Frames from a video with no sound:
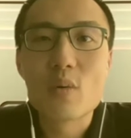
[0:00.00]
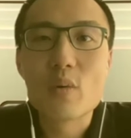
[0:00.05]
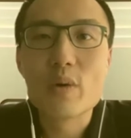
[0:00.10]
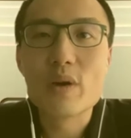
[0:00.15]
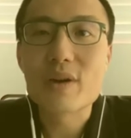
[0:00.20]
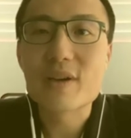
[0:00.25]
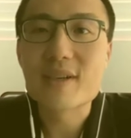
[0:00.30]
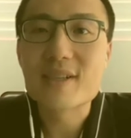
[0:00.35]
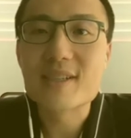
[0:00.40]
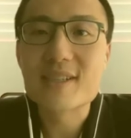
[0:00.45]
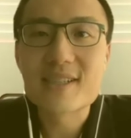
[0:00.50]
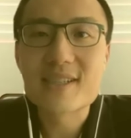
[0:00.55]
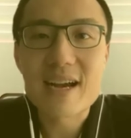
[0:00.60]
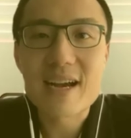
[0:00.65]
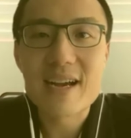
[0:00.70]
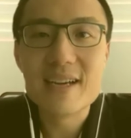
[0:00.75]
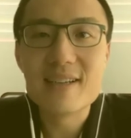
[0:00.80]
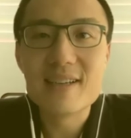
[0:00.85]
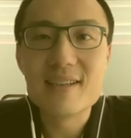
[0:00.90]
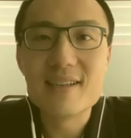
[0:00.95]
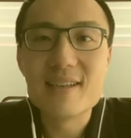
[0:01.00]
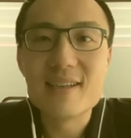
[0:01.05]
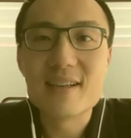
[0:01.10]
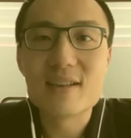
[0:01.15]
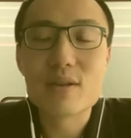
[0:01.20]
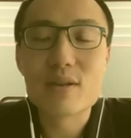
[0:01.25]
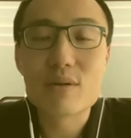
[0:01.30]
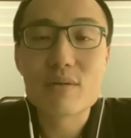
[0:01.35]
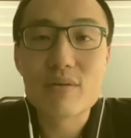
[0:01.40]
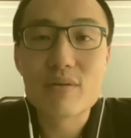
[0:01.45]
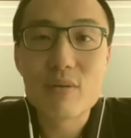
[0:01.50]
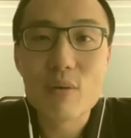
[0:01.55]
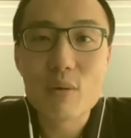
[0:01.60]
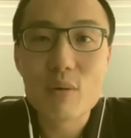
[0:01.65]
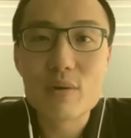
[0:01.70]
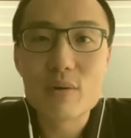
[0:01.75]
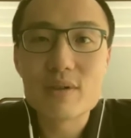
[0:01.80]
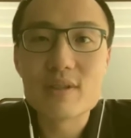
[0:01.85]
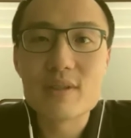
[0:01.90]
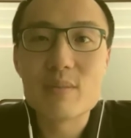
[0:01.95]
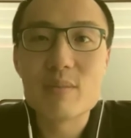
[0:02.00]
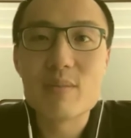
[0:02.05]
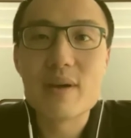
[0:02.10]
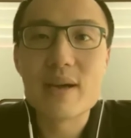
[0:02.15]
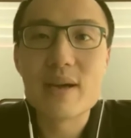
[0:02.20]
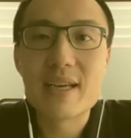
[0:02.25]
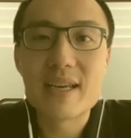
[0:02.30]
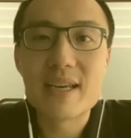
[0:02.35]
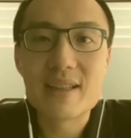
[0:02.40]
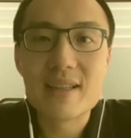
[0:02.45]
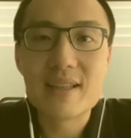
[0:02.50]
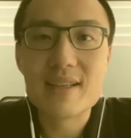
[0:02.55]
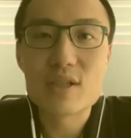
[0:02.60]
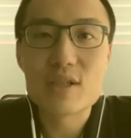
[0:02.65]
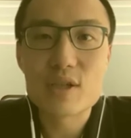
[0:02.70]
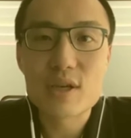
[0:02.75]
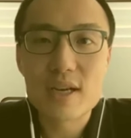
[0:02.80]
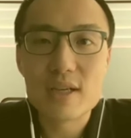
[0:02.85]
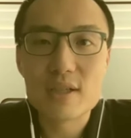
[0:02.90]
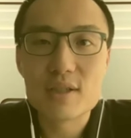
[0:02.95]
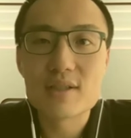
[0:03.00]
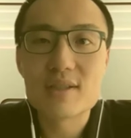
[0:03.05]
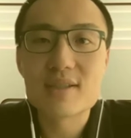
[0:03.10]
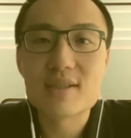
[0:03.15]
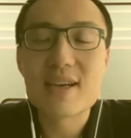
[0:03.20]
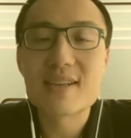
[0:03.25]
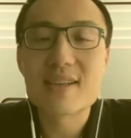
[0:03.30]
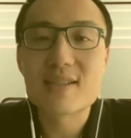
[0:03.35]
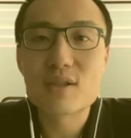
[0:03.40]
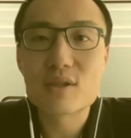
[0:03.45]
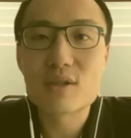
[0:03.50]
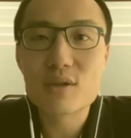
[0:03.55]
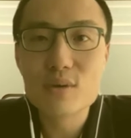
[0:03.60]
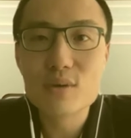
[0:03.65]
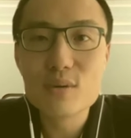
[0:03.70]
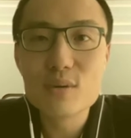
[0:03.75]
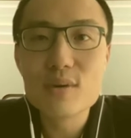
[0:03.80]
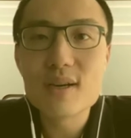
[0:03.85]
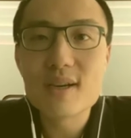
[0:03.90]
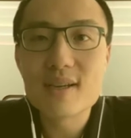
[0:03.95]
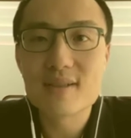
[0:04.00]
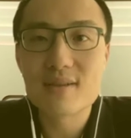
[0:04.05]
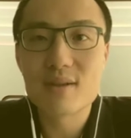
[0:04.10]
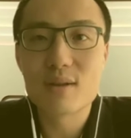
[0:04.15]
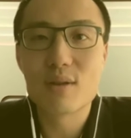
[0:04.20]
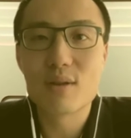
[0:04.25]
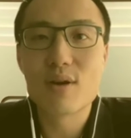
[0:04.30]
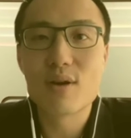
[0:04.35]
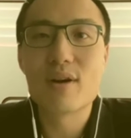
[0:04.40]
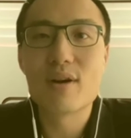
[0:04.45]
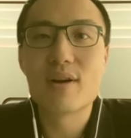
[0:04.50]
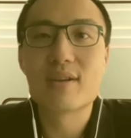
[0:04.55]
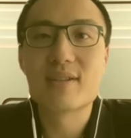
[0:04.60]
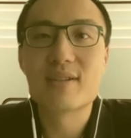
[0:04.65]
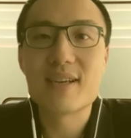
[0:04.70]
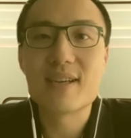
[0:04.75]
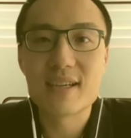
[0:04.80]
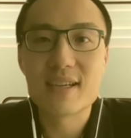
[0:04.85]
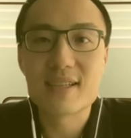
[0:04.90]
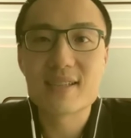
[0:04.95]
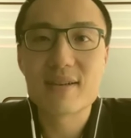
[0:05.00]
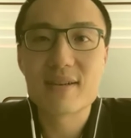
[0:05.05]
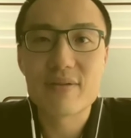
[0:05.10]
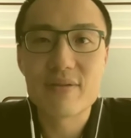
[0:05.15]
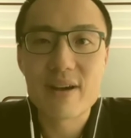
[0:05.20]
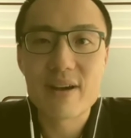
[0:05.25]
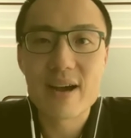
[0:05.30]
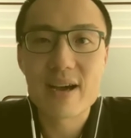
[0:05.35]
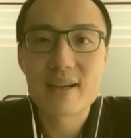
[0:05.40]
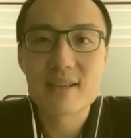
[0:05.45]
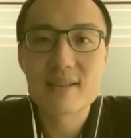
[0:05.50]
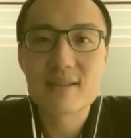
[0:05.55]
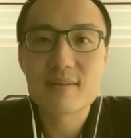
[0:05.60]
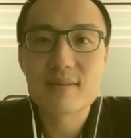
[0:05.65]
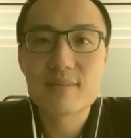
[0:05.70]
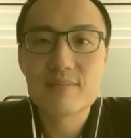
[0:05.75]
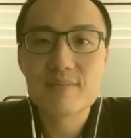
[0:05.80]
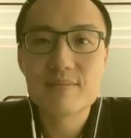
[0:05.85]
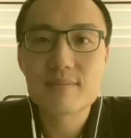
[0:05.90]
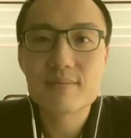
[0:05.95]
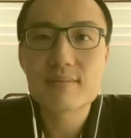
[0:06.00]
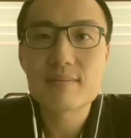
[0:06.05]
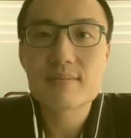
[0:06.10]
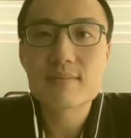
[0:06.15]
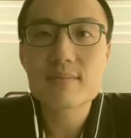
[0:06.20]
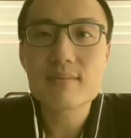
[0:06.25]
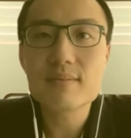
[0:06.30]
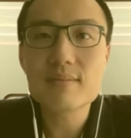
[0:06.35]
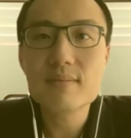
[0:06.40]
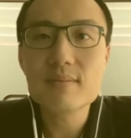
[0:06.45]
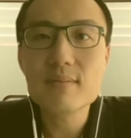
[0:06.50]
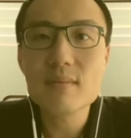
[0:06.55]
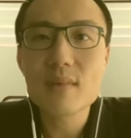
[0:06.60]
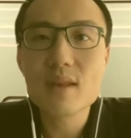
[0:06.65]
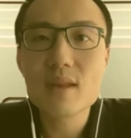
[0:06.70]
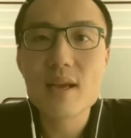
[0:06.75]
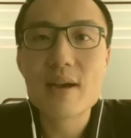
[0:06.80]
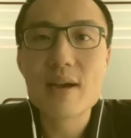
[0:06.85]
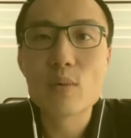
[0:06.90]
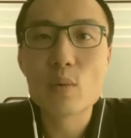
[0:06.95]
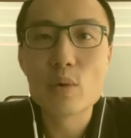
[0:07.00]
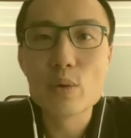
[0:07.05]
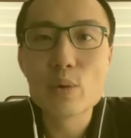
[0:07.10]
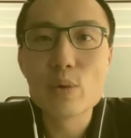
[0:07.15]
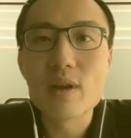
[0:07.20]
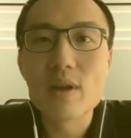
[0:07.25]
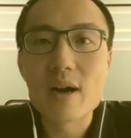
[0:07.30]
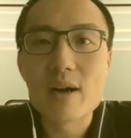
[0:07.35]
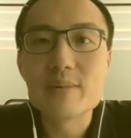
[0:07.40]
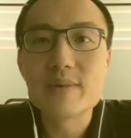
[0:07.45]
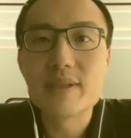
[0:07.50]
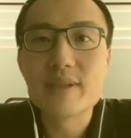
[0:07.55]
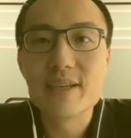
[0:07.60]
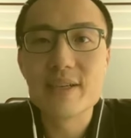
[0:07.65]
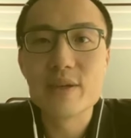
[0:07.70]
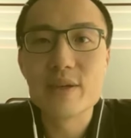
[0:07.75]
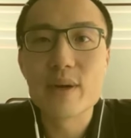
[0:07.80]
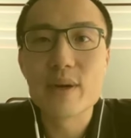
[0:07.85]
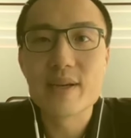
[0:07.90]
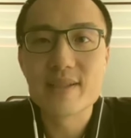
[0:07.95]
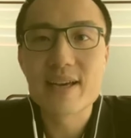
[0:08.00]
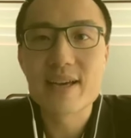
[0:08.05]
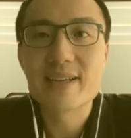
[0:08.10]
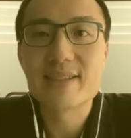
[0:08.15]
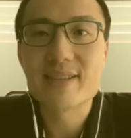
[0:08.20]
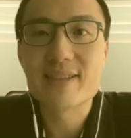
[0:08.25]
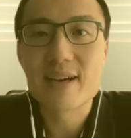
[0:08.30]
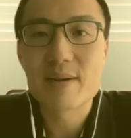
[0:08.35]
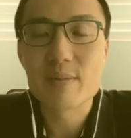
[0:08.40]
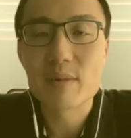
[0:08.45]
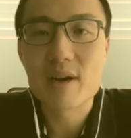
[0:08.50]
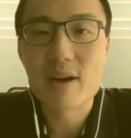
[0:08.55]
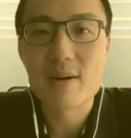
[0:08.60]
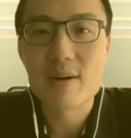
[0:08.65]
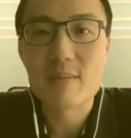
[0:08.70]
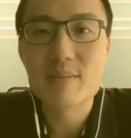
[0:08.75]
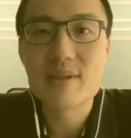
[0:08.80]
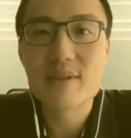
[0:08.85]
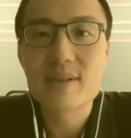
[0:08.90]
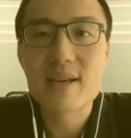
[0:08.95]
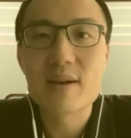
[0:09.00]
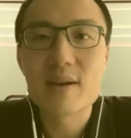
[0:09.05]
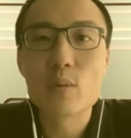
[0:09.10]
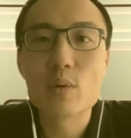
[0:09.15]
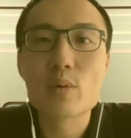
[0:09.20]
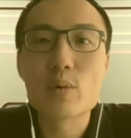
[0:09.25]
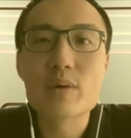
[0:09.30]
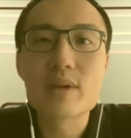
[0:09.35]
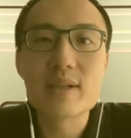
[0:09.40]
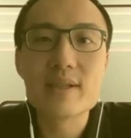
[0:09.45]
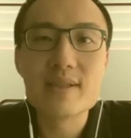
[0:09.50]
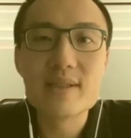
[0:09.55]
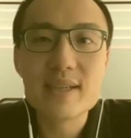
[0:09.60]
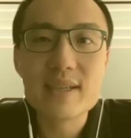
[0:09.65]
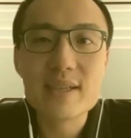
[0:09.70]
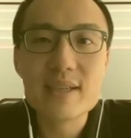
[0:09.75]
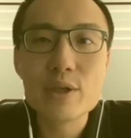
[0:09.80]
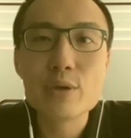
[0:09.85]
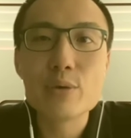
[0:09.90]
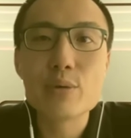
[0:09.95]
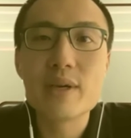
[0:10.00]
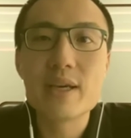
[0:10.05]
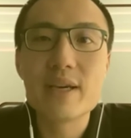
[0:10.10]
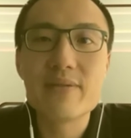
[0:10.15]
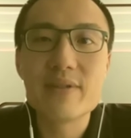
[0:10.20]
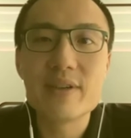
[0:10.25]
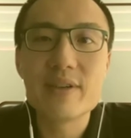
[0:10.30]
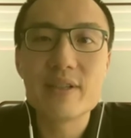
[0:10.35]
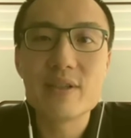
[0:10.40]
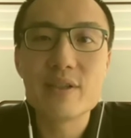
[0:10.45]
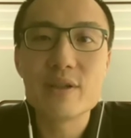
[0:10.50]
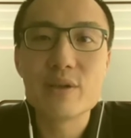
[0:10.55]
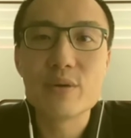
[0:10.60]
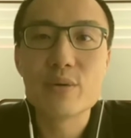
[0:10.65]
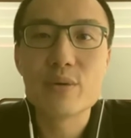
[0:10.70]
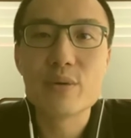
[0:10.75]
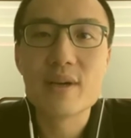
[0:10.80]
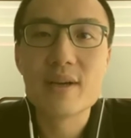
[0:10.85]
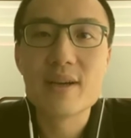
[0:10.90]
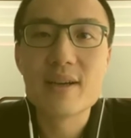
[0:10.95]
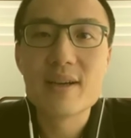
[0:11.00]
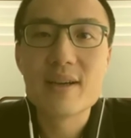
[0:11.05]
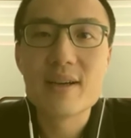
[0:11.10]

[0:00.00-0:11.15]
We are excited and look forward to making these changes as soon as the law takes effect. And we will update you as that time comes, and we will continue giving you